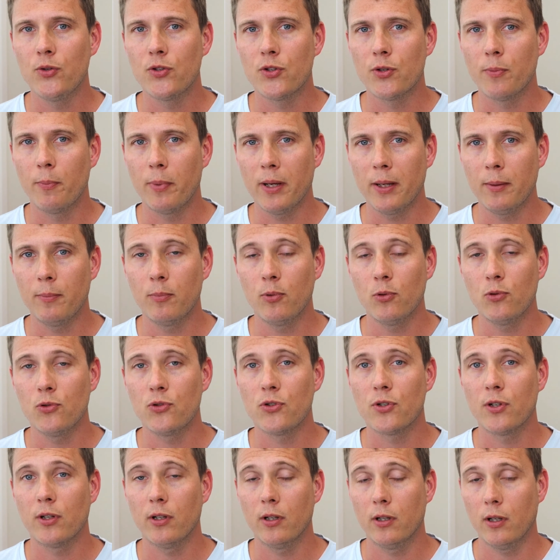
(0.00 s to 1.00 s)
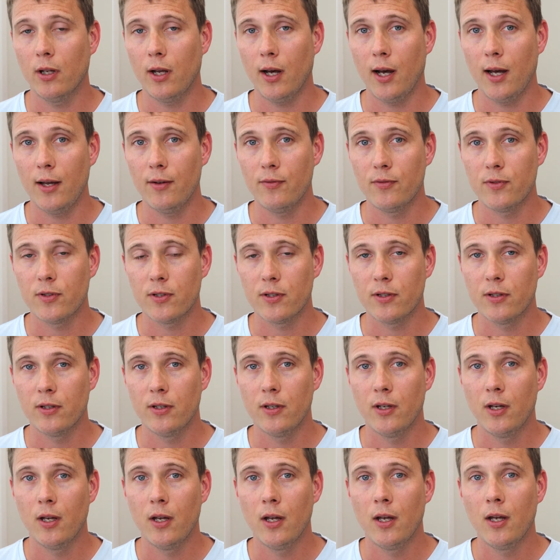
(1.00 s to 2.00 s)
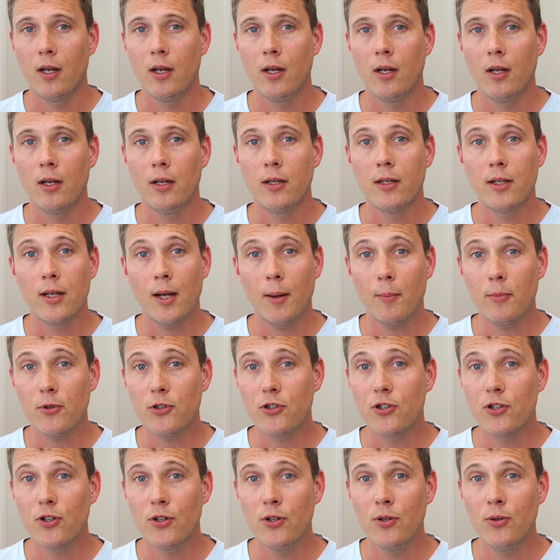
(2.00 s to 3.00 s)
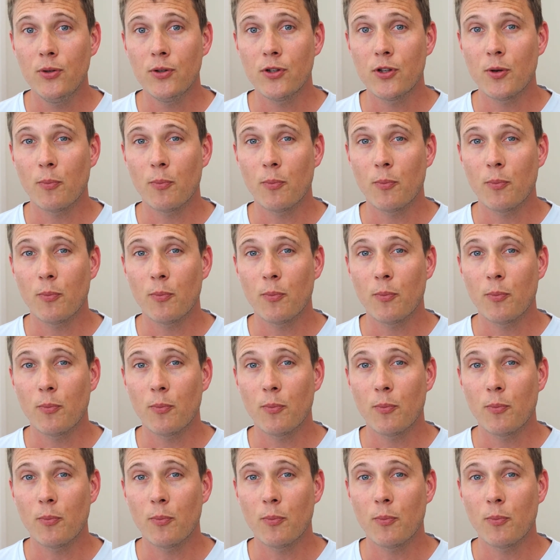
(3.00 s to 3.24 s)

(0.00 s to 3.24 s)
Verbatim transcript: to people's lives. Number two,